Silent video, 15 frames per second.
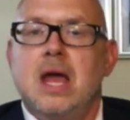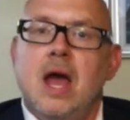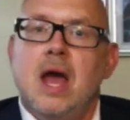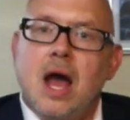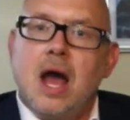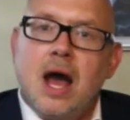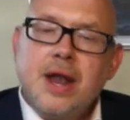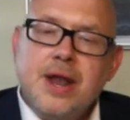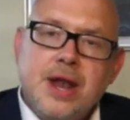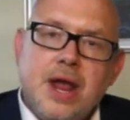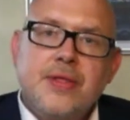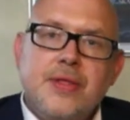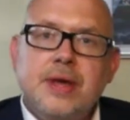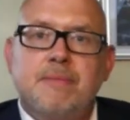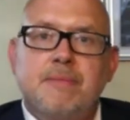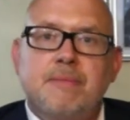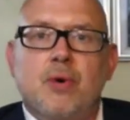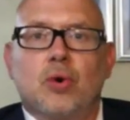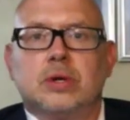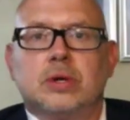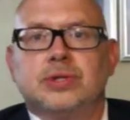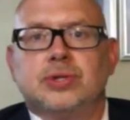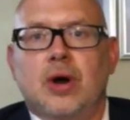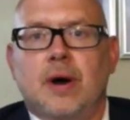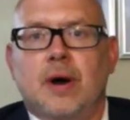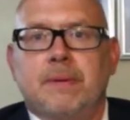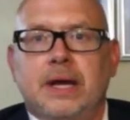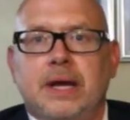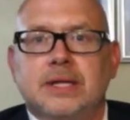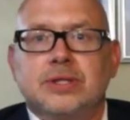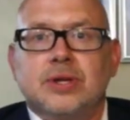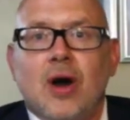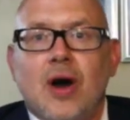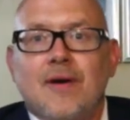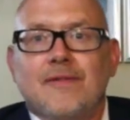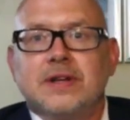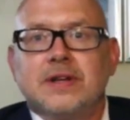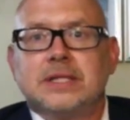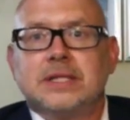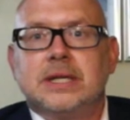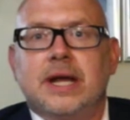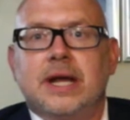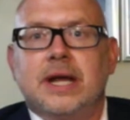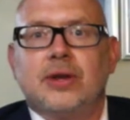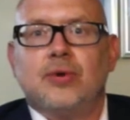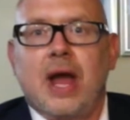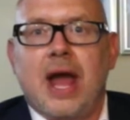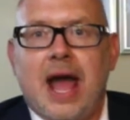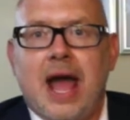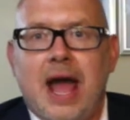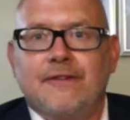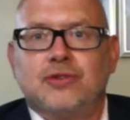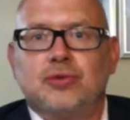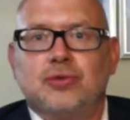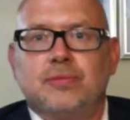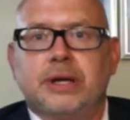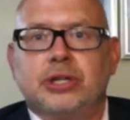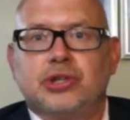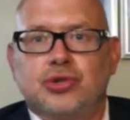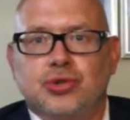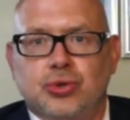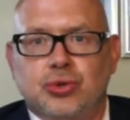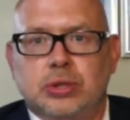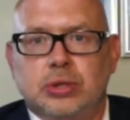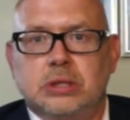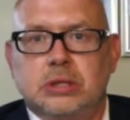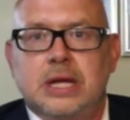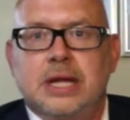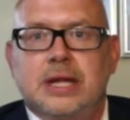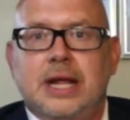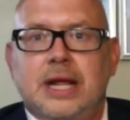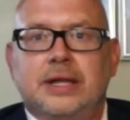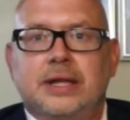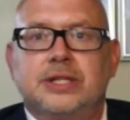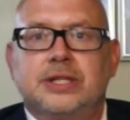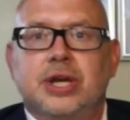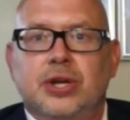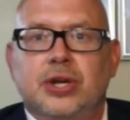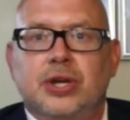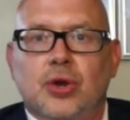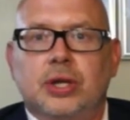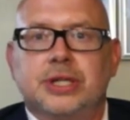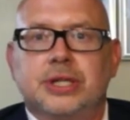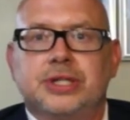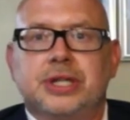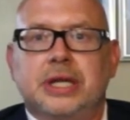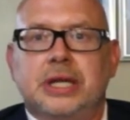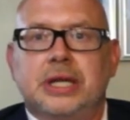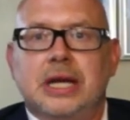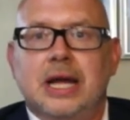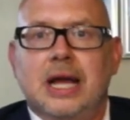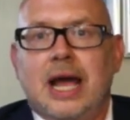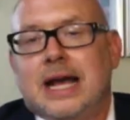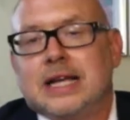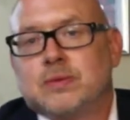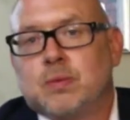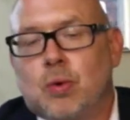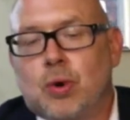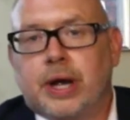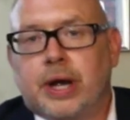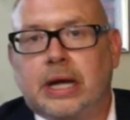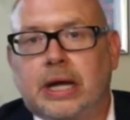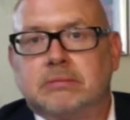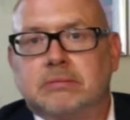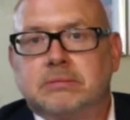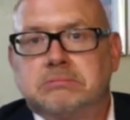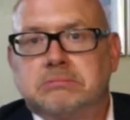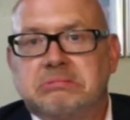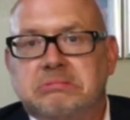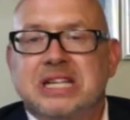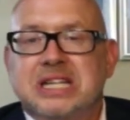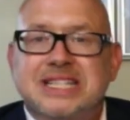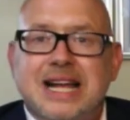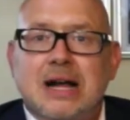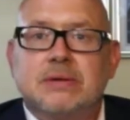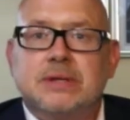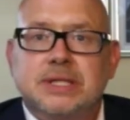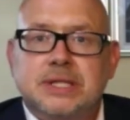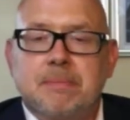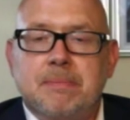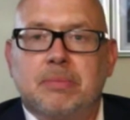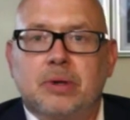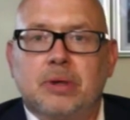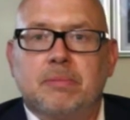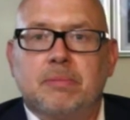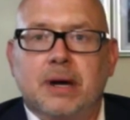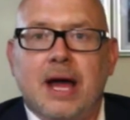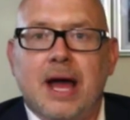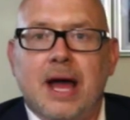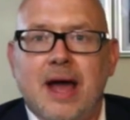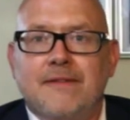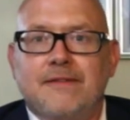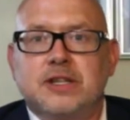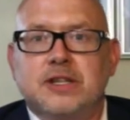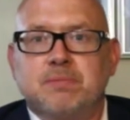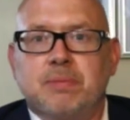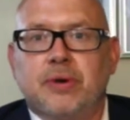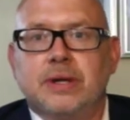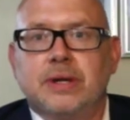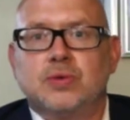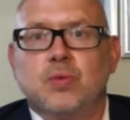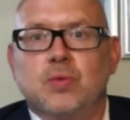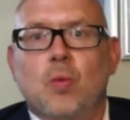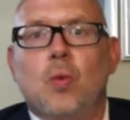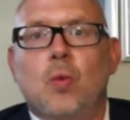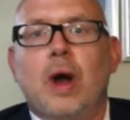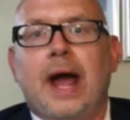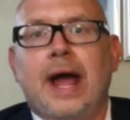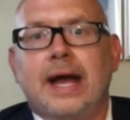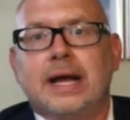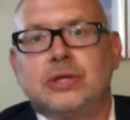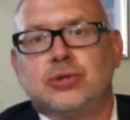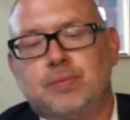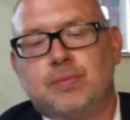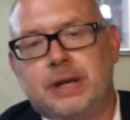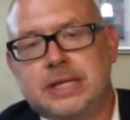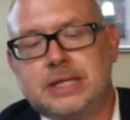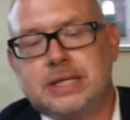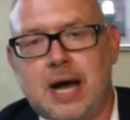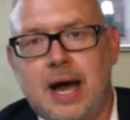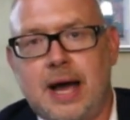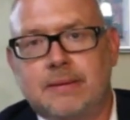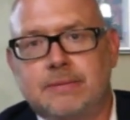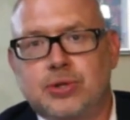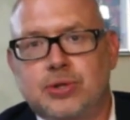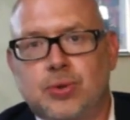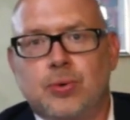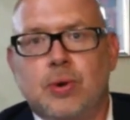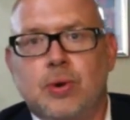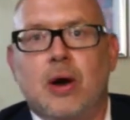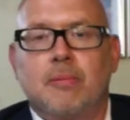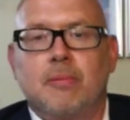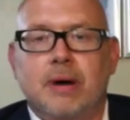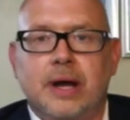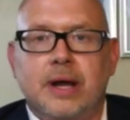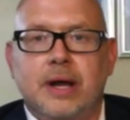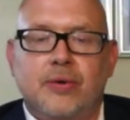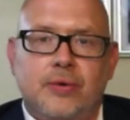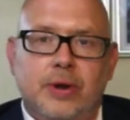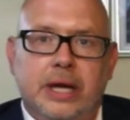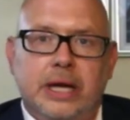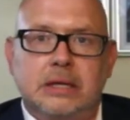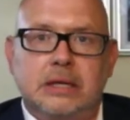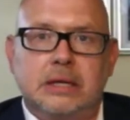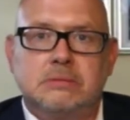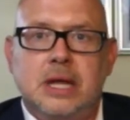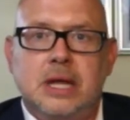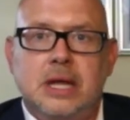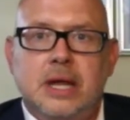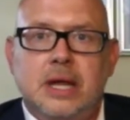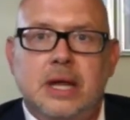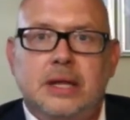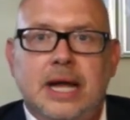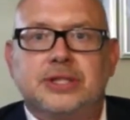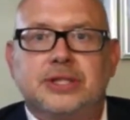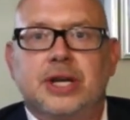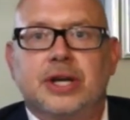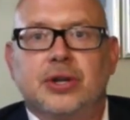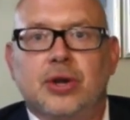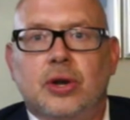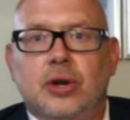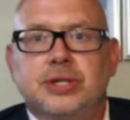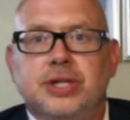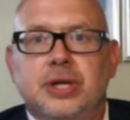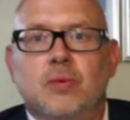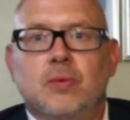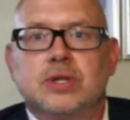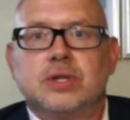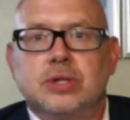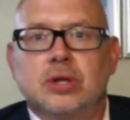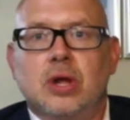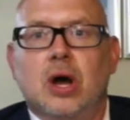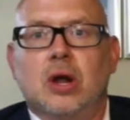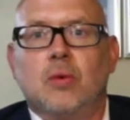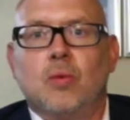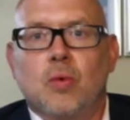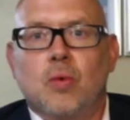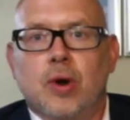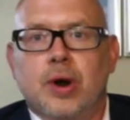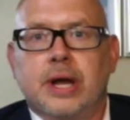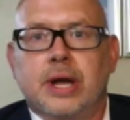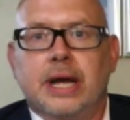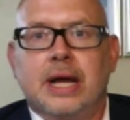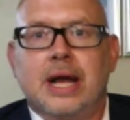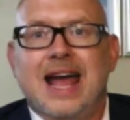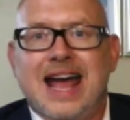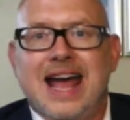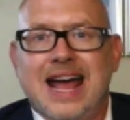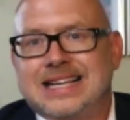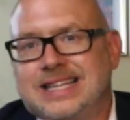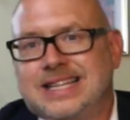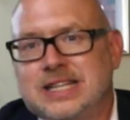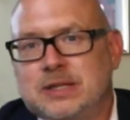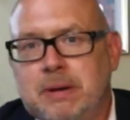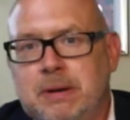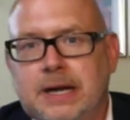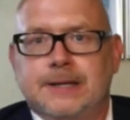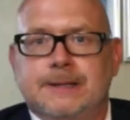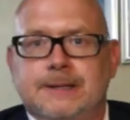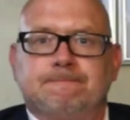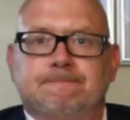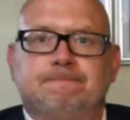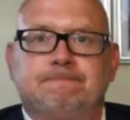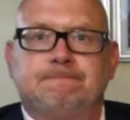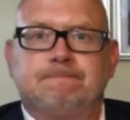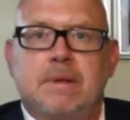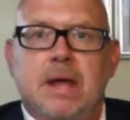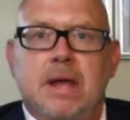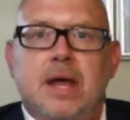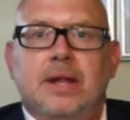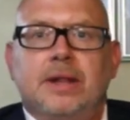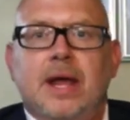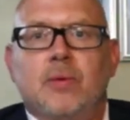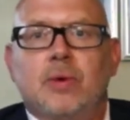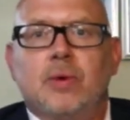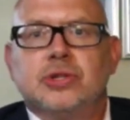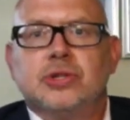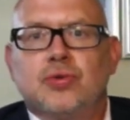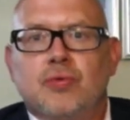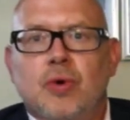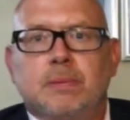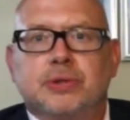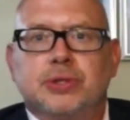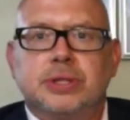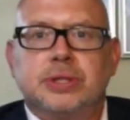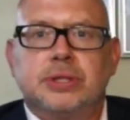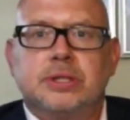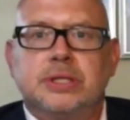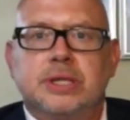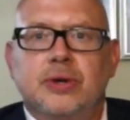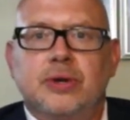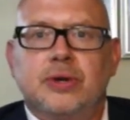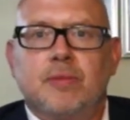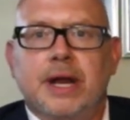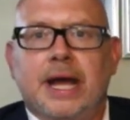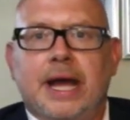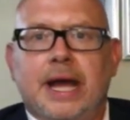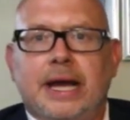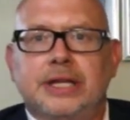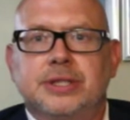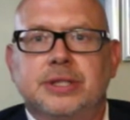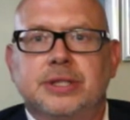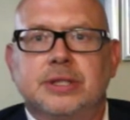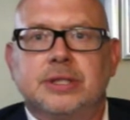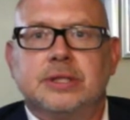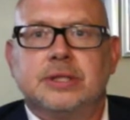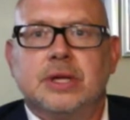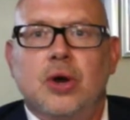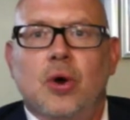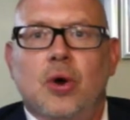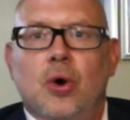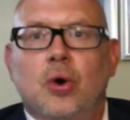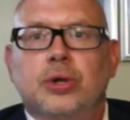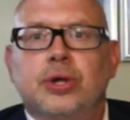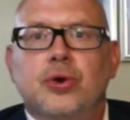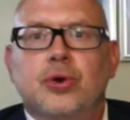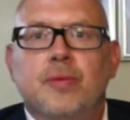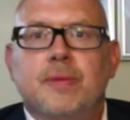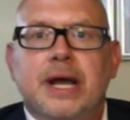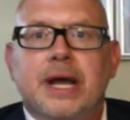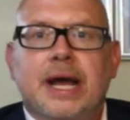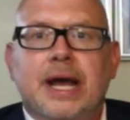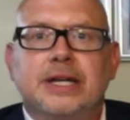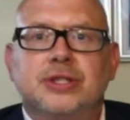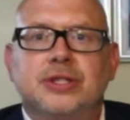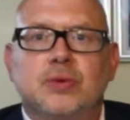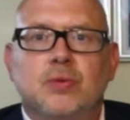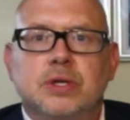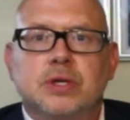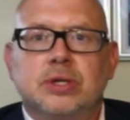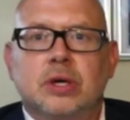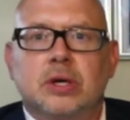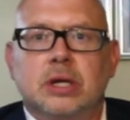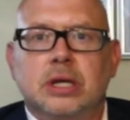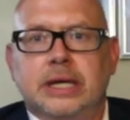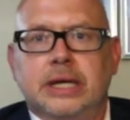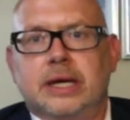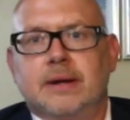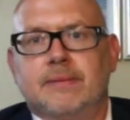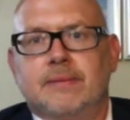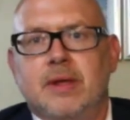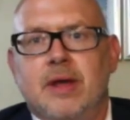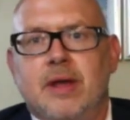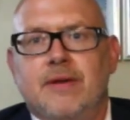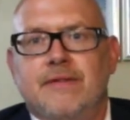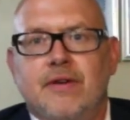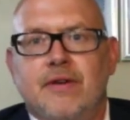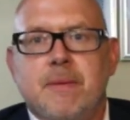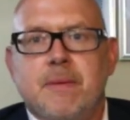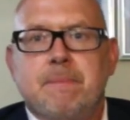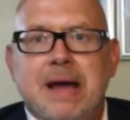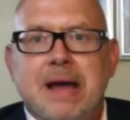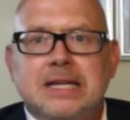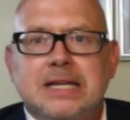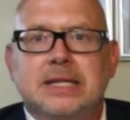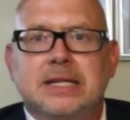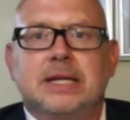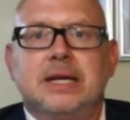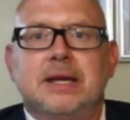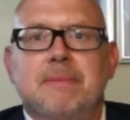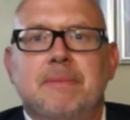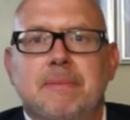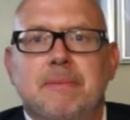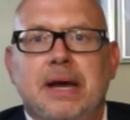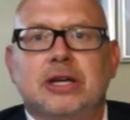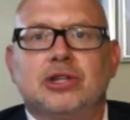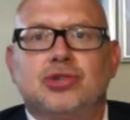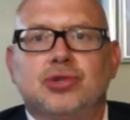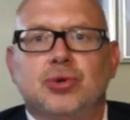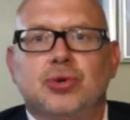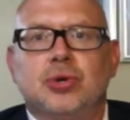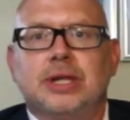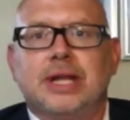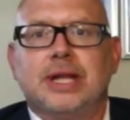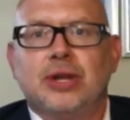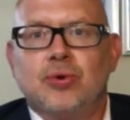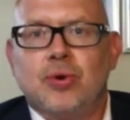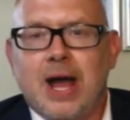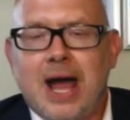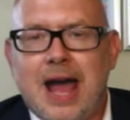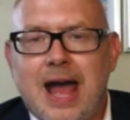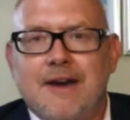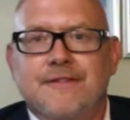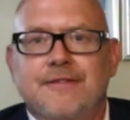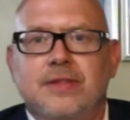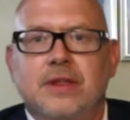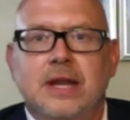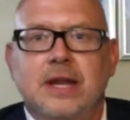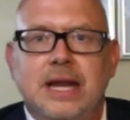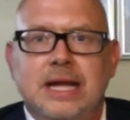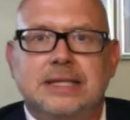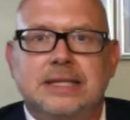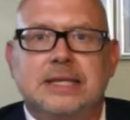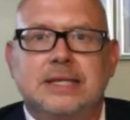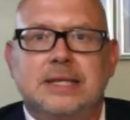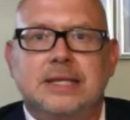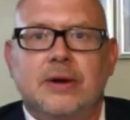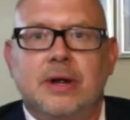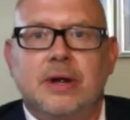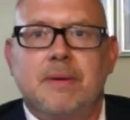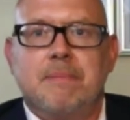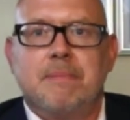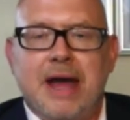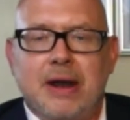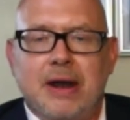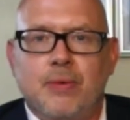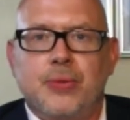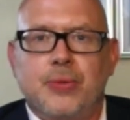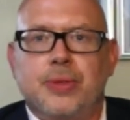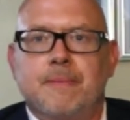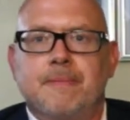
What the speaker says: Another important topic is obviously that you have to make sure that the technology is working. It sounds simple, but I have experienced way too many times throughout my career that technology was not working as expected. There were interruptions in communications, all the communication was not clear. Very basically, make sure that you have the necessary bandwidth,